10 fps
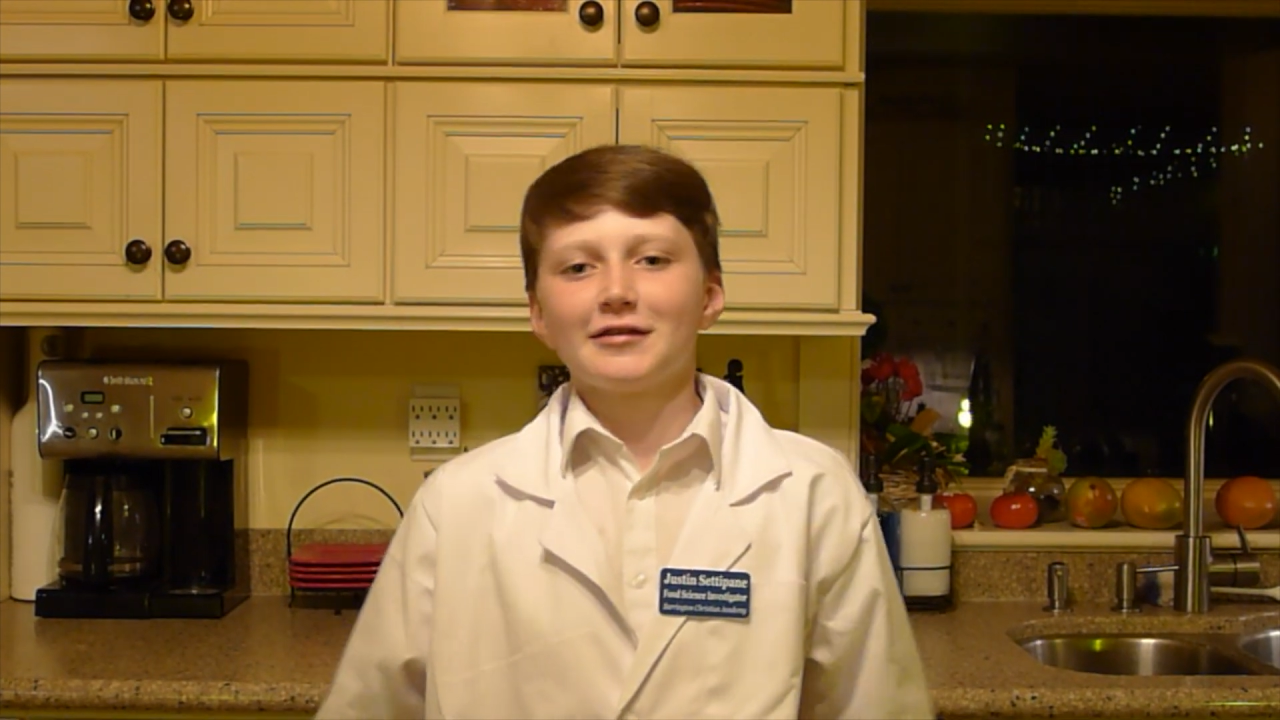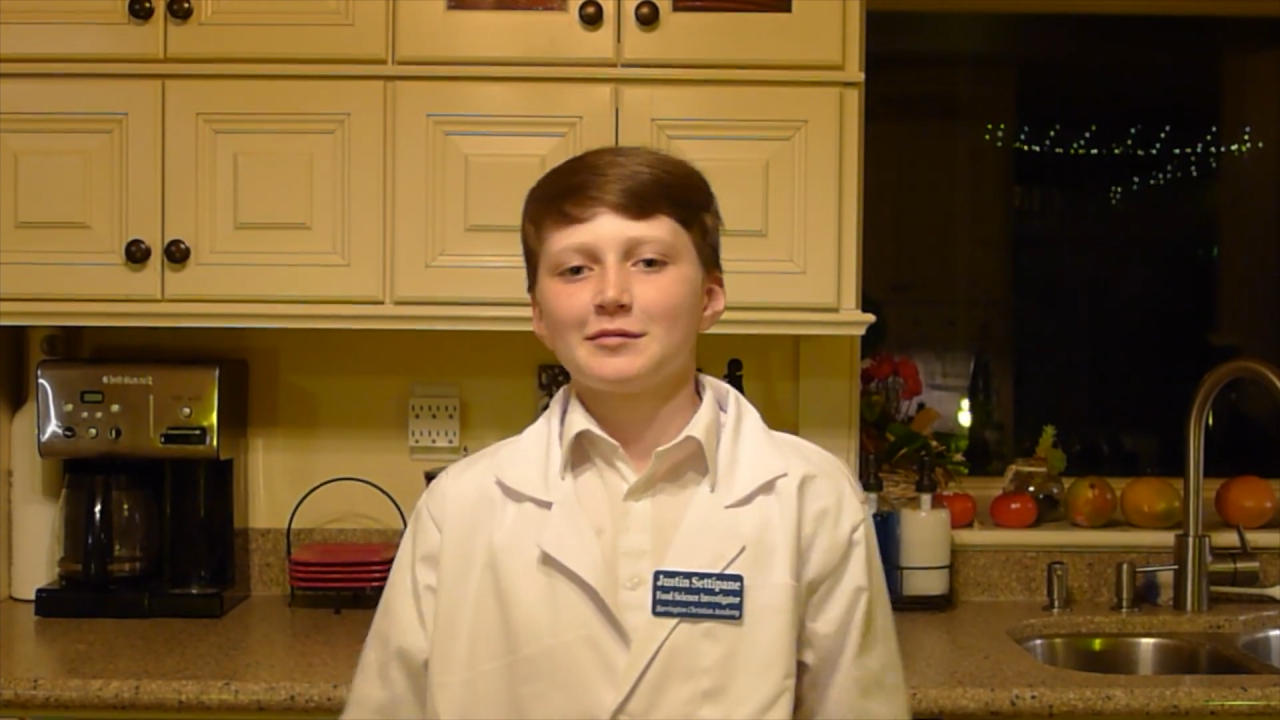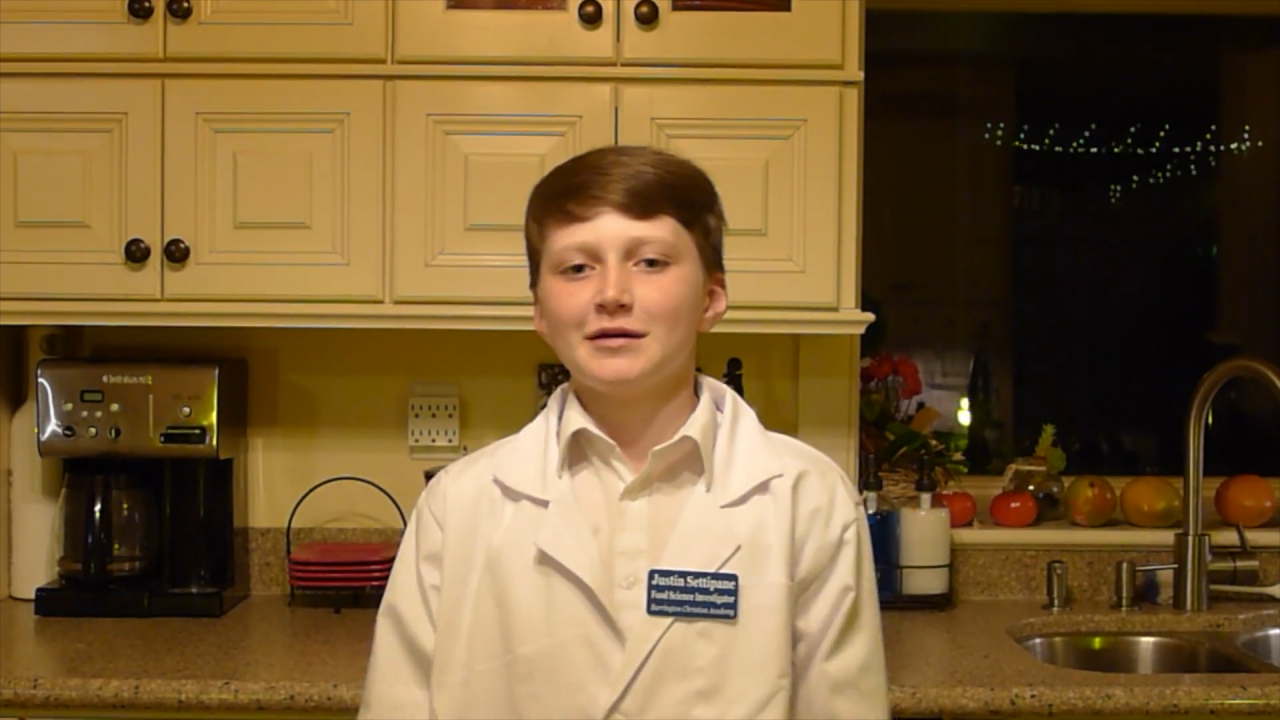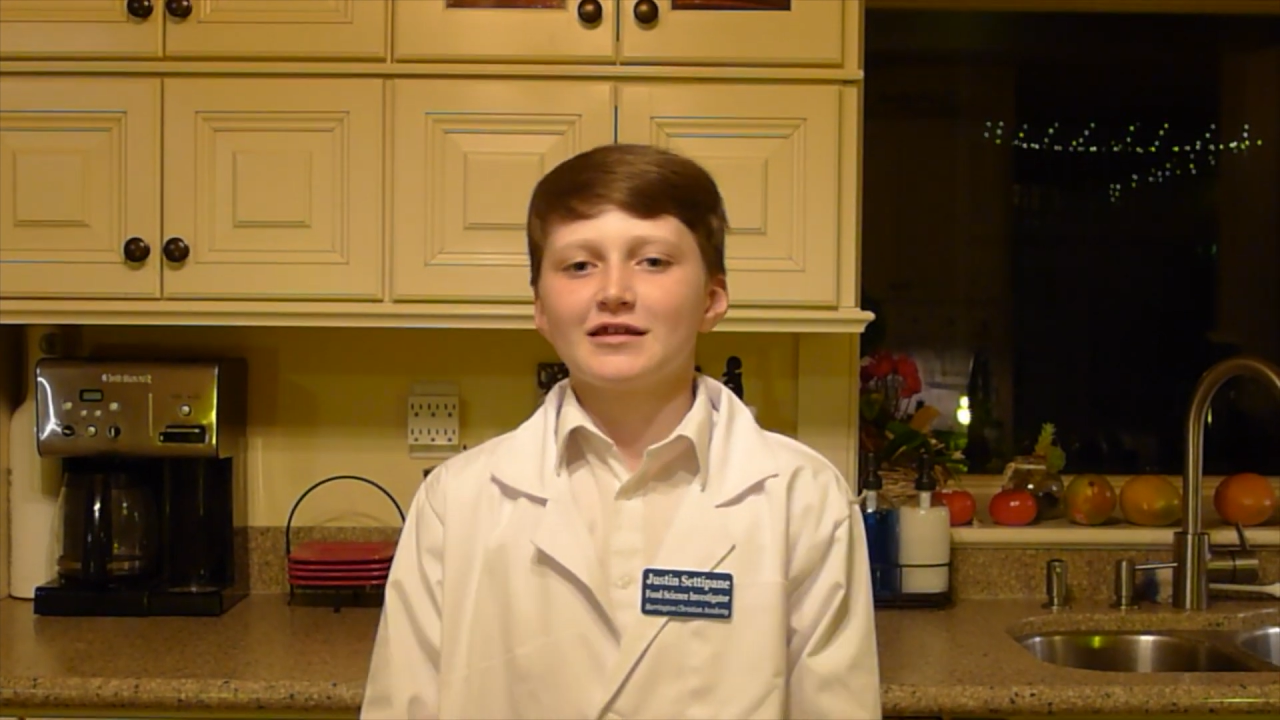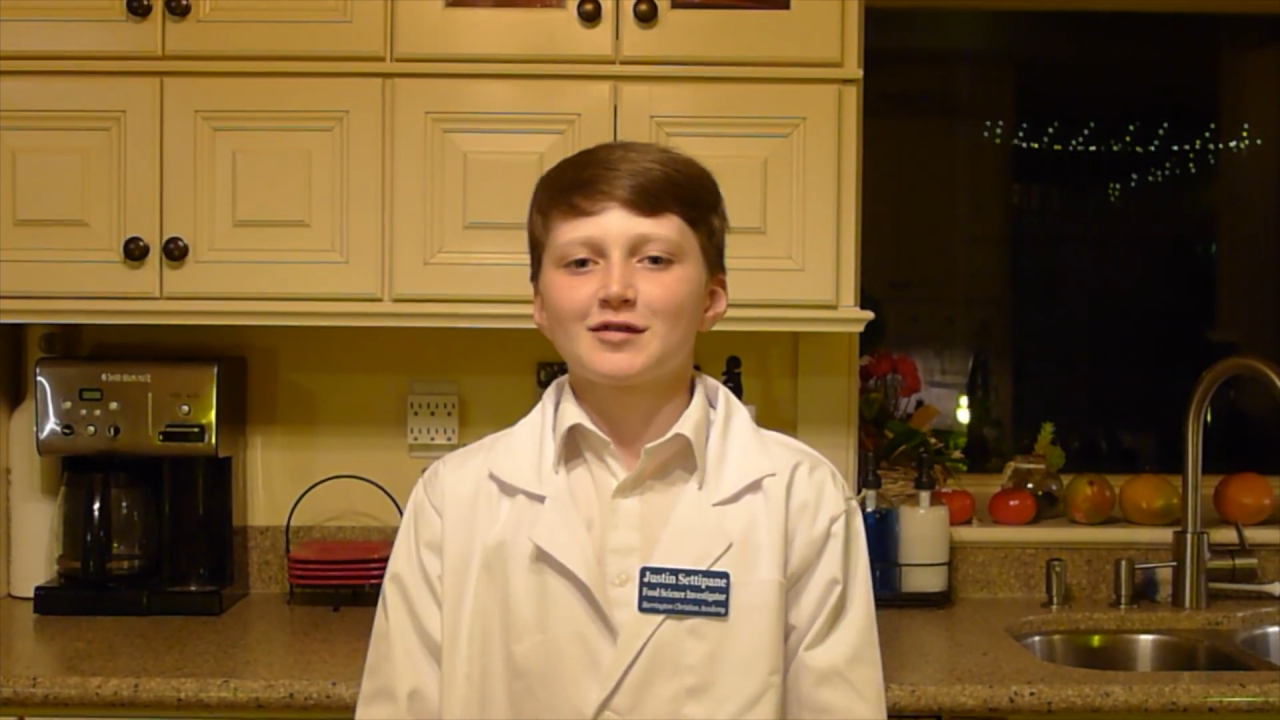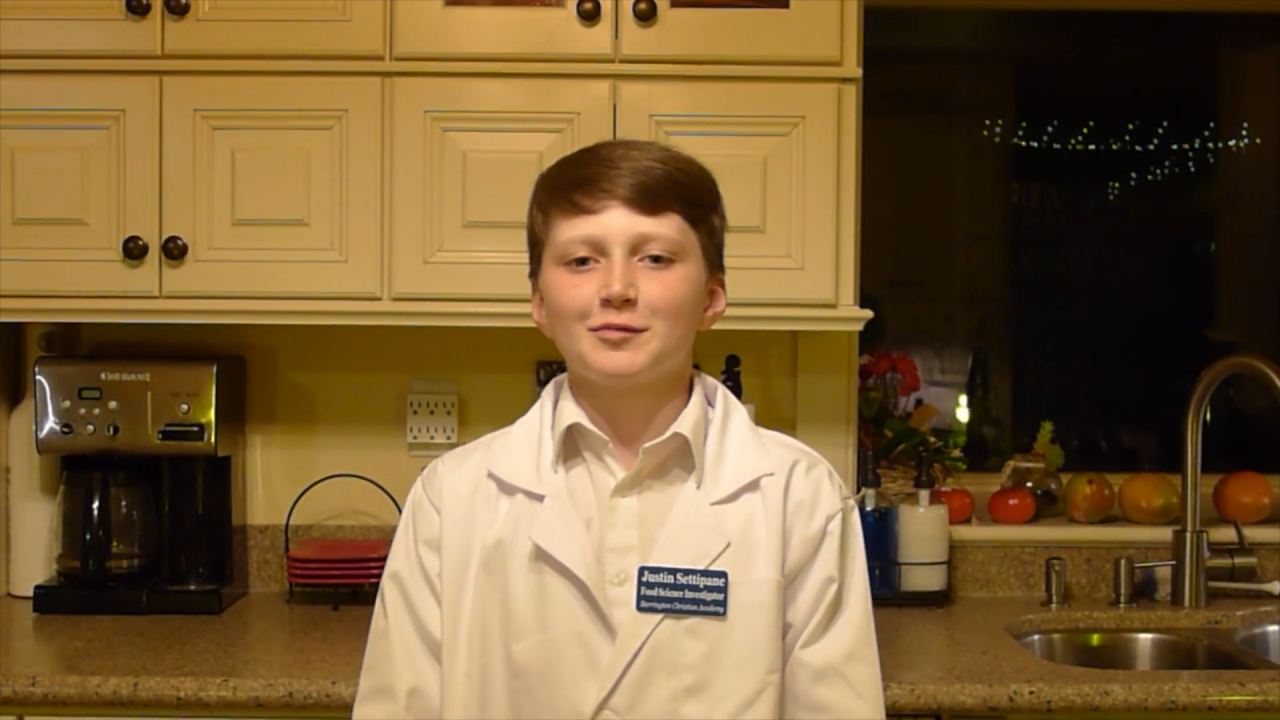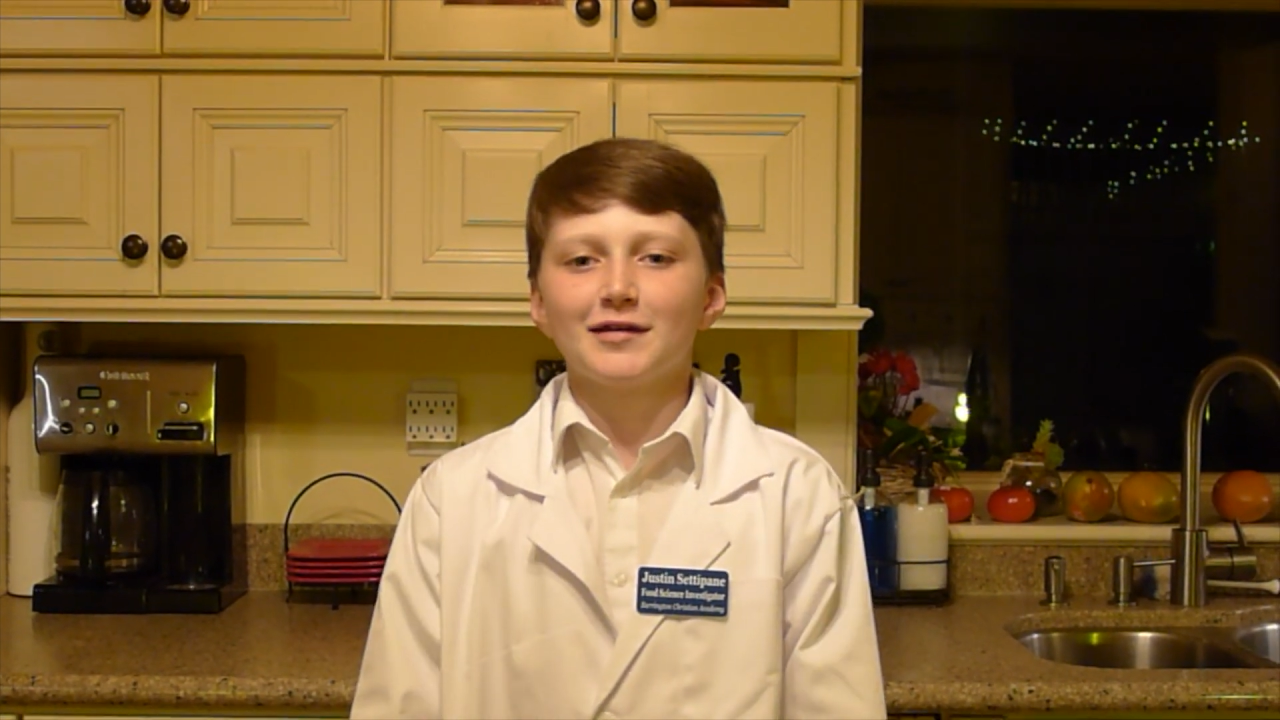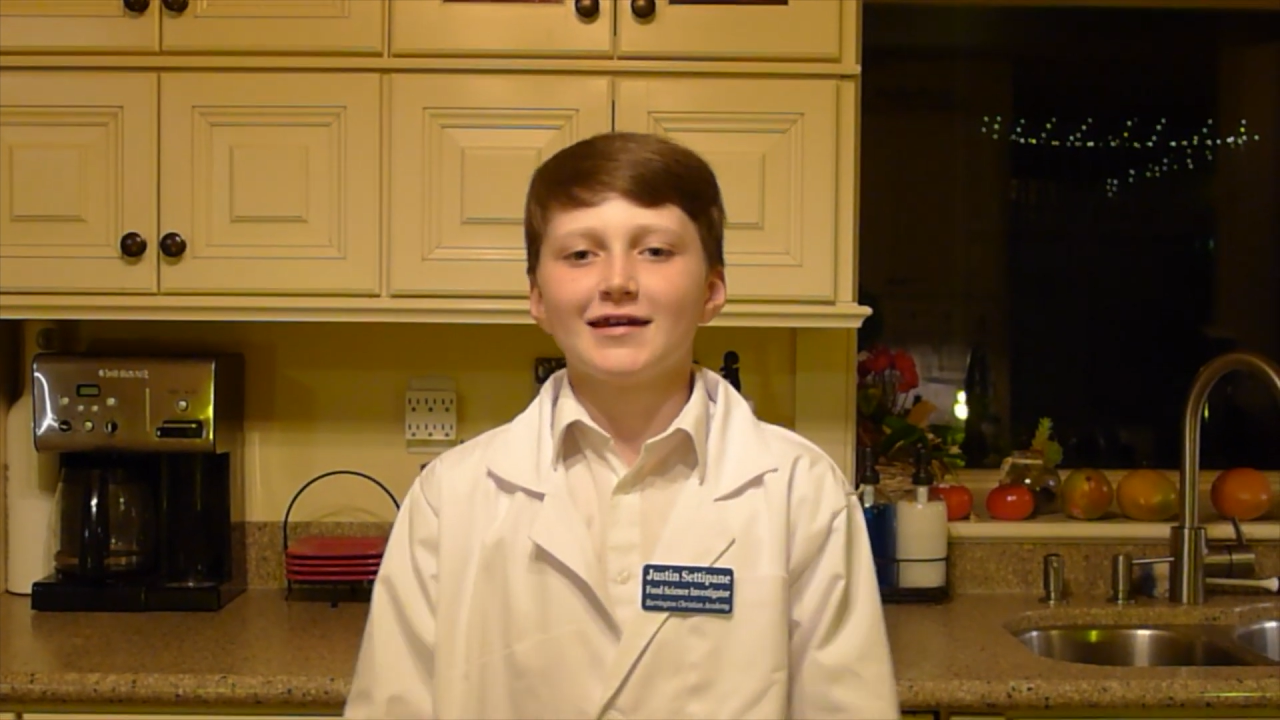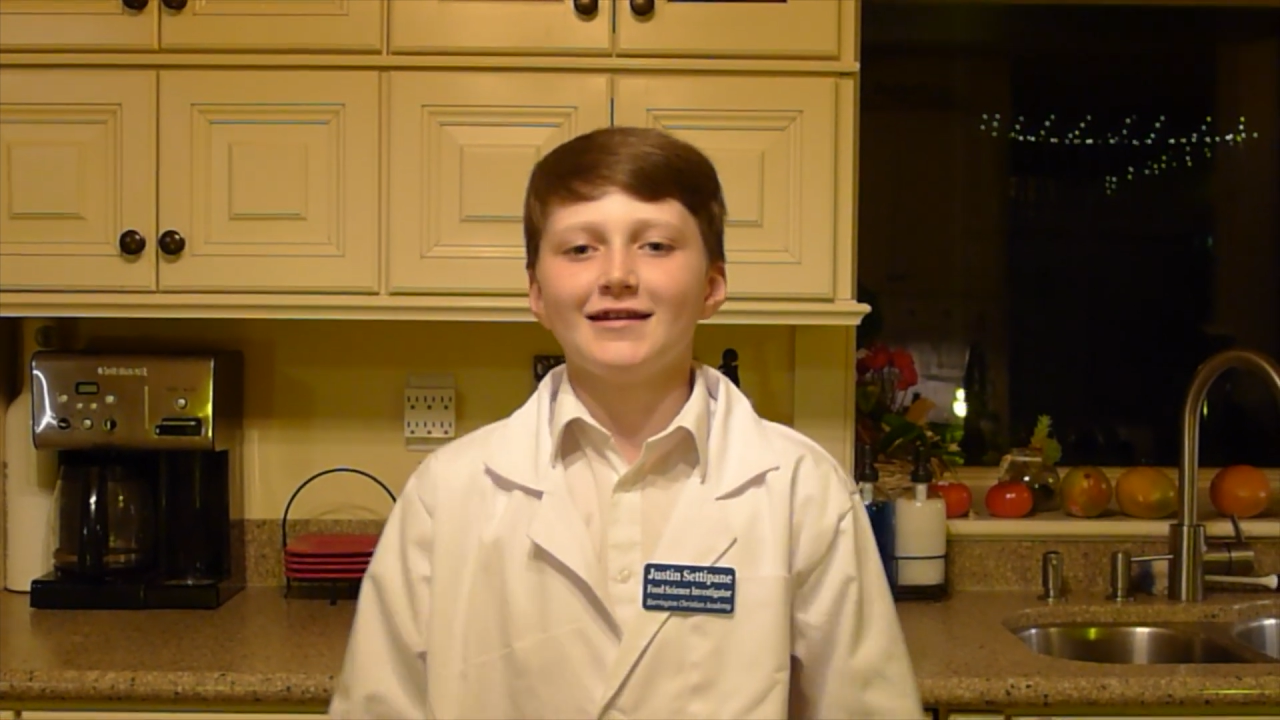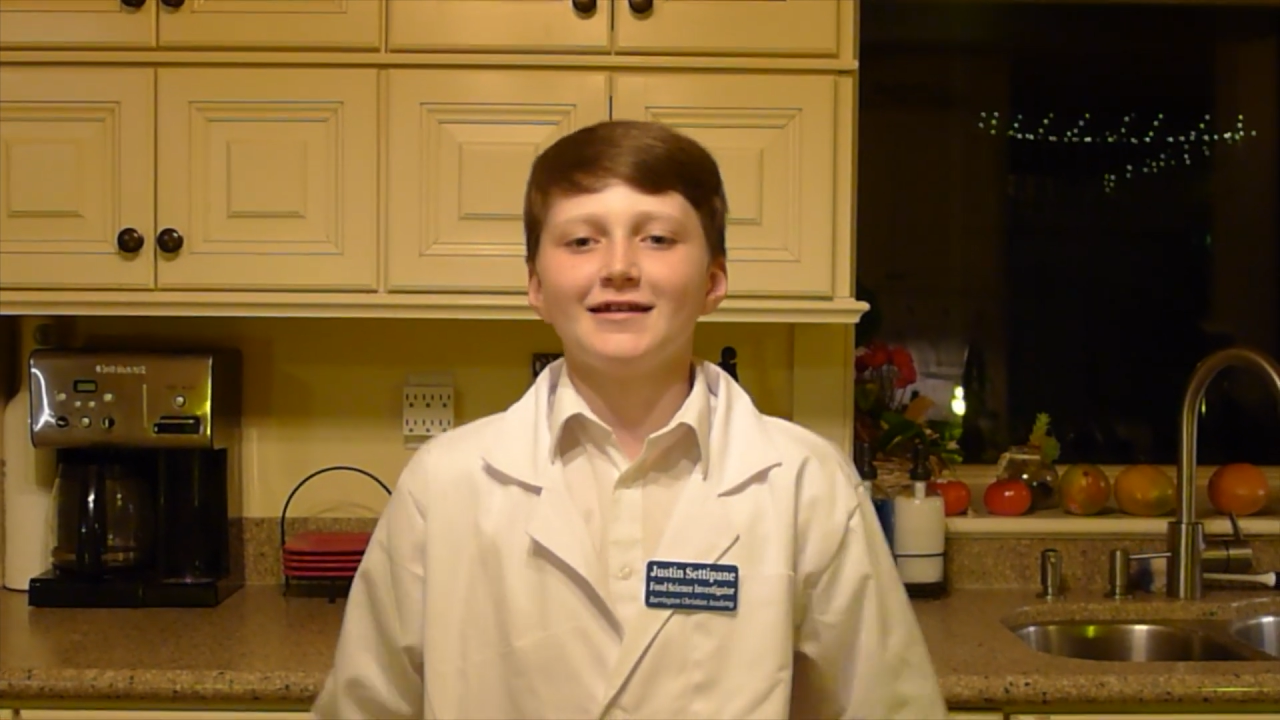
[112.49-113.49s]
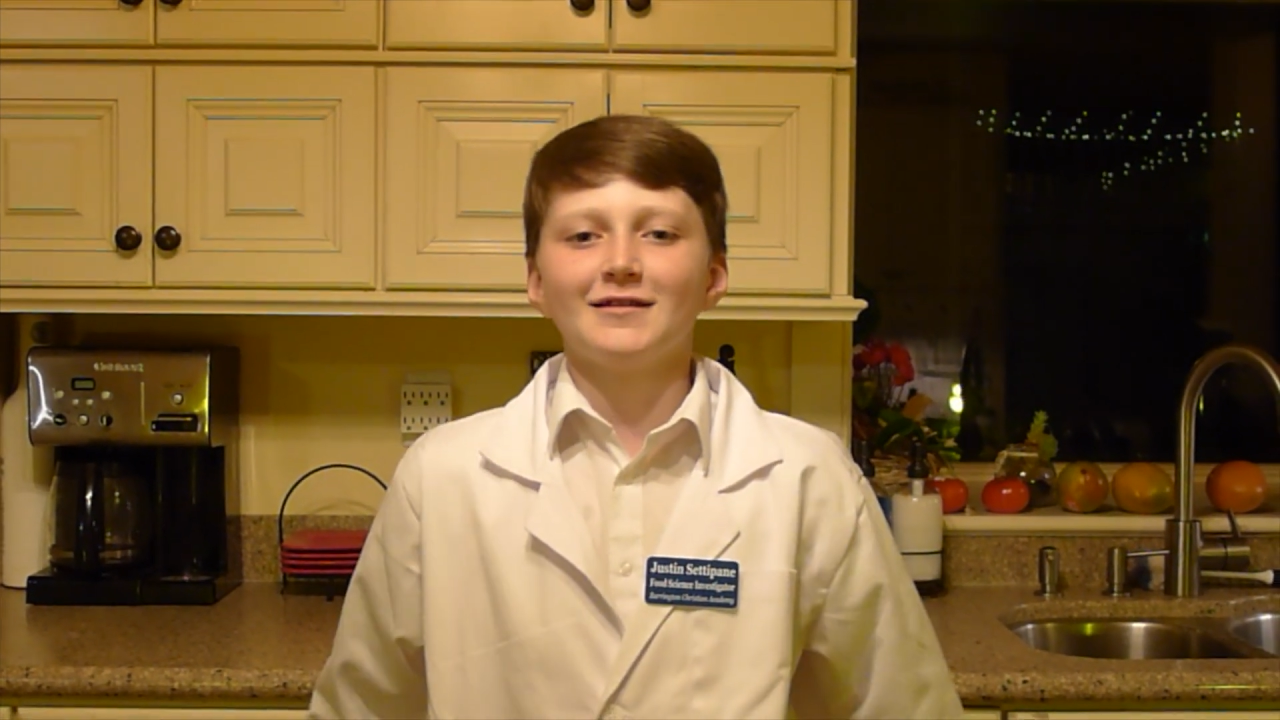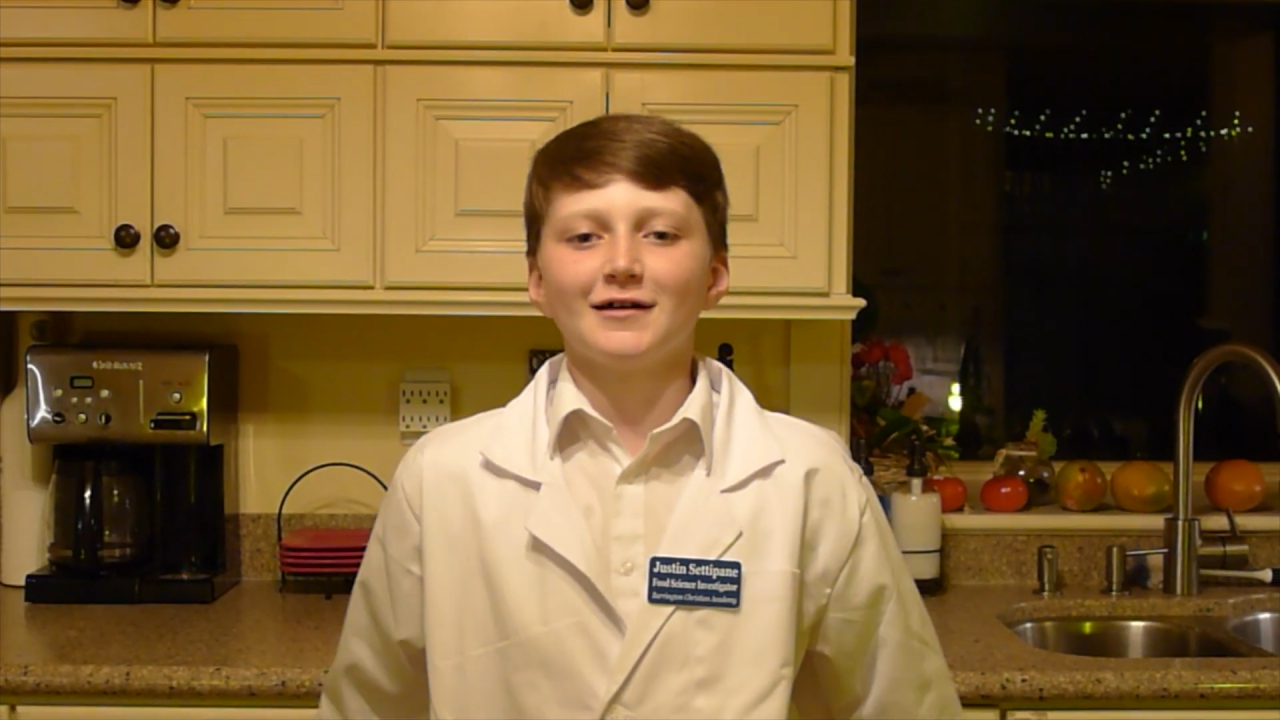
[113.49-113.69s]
to make spaghetti